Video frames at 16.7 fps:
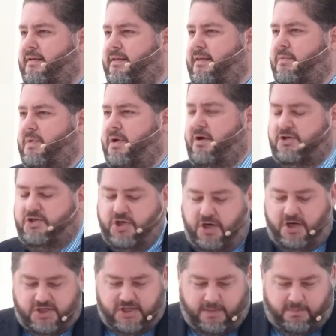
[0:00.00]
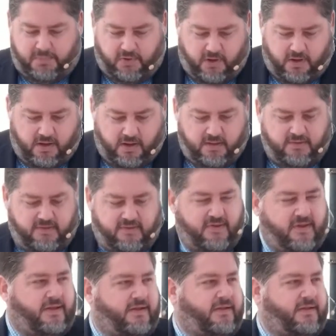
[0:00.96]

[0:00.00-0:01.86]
We are a church that belongs